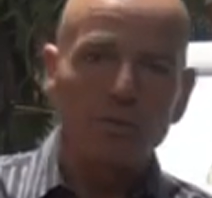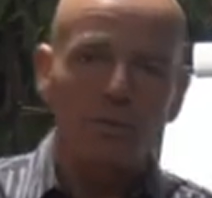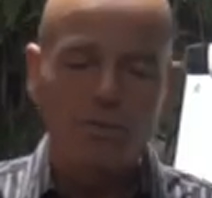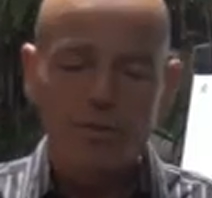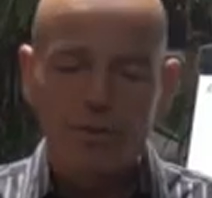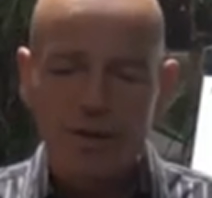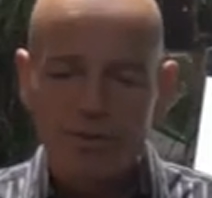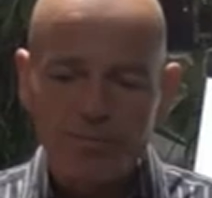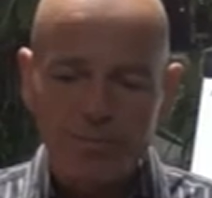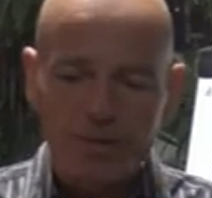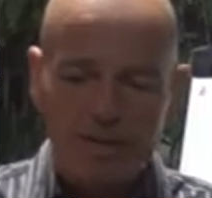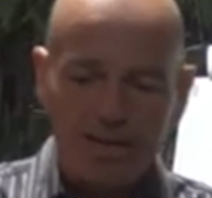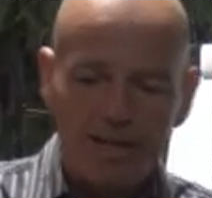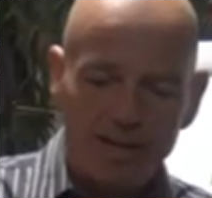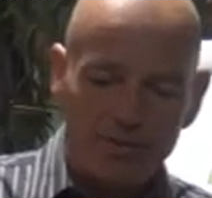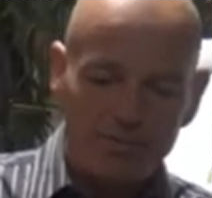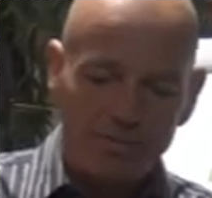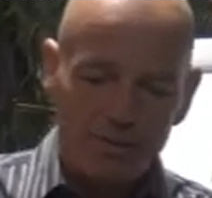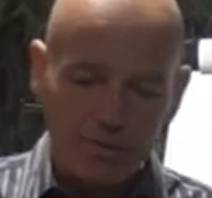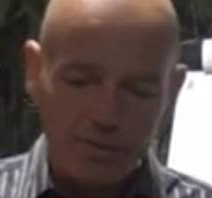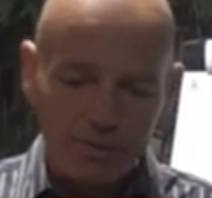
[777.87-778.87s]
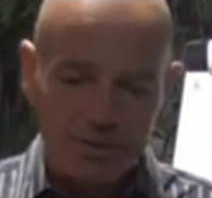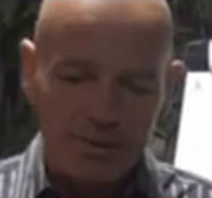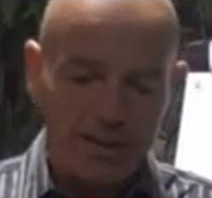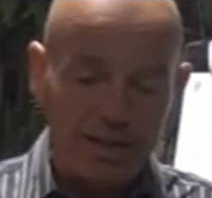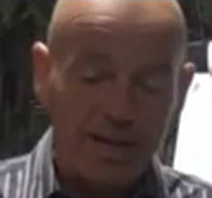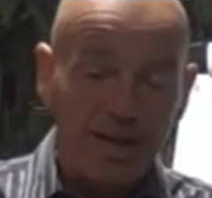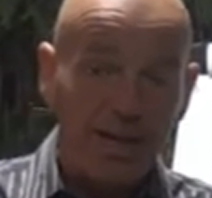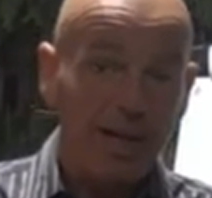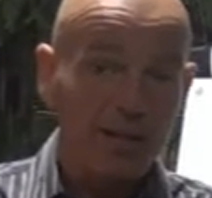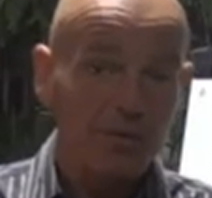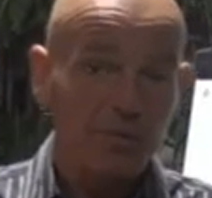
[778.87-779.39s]
ramping up your
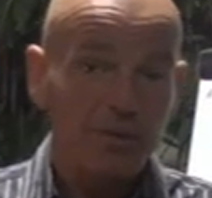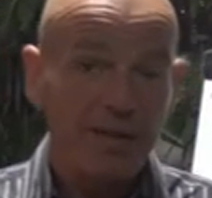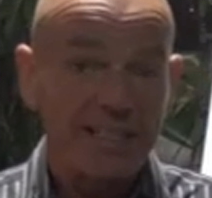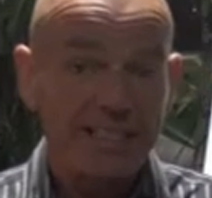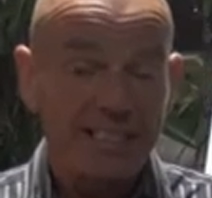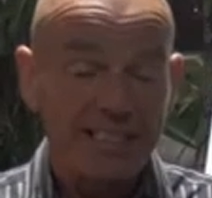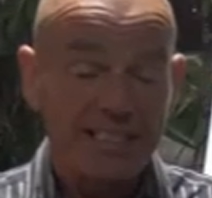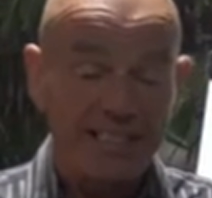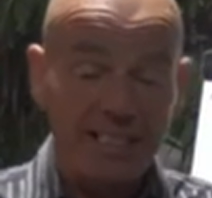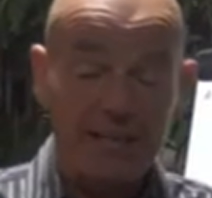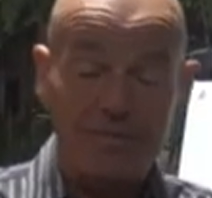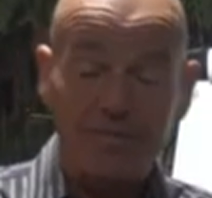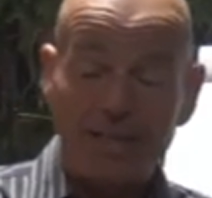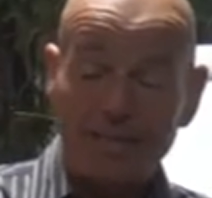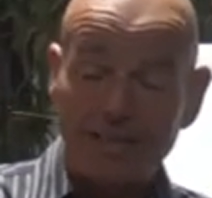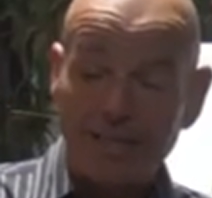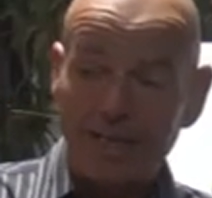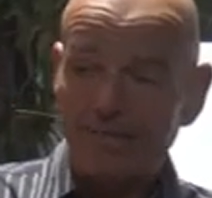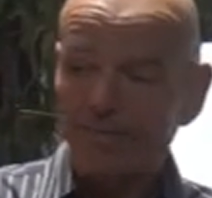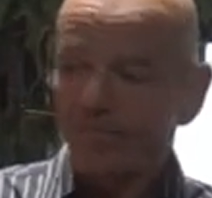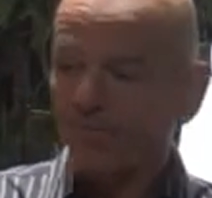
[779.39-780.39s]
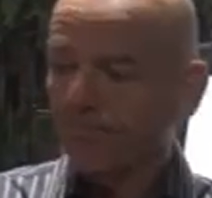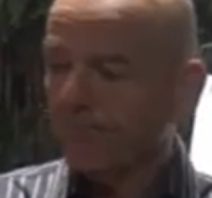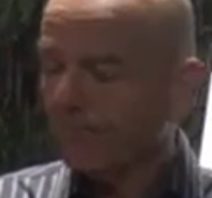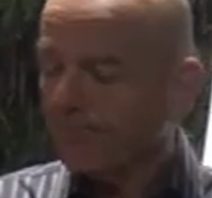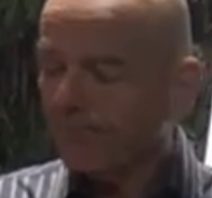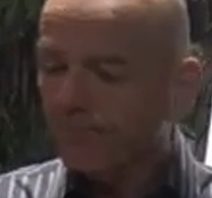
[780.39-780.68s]
heart rate and stuff like that.